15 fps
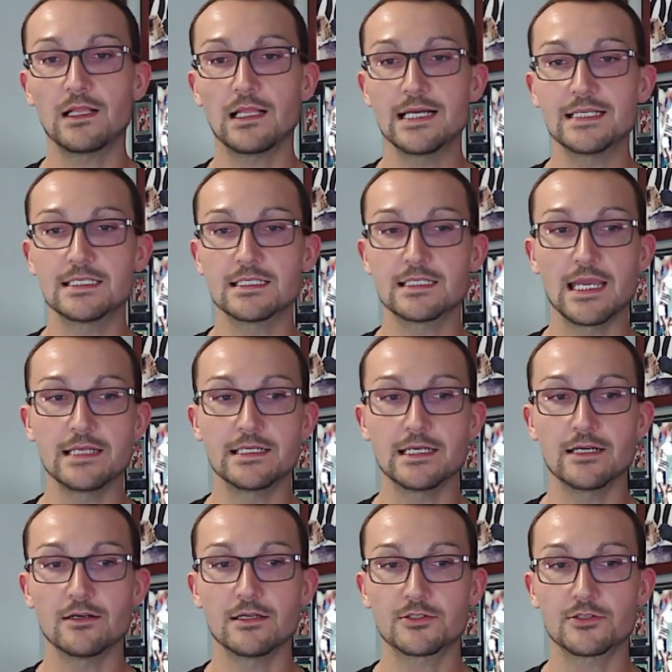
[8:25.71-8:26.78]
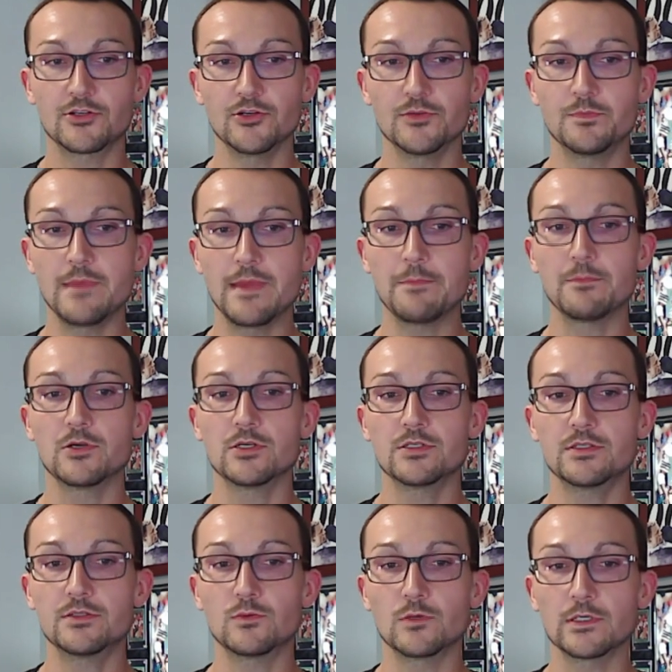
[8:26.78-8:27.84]
ISIS-K terrorist group
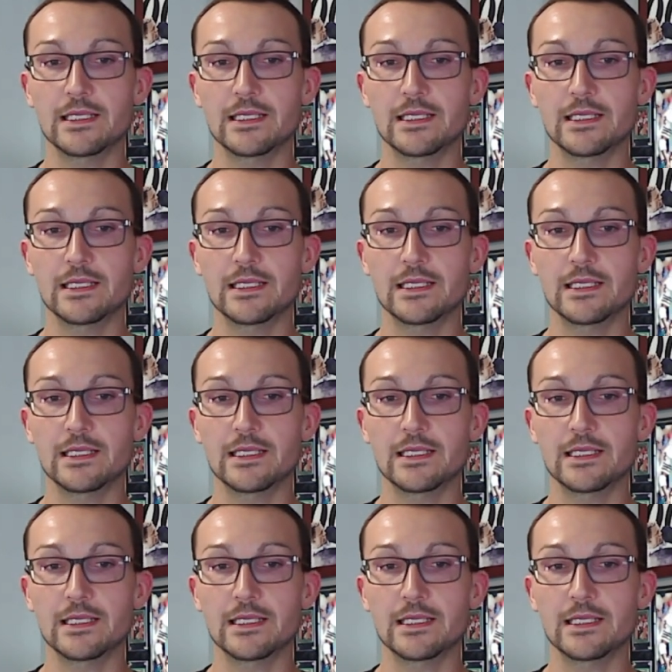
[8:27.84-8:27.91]
members were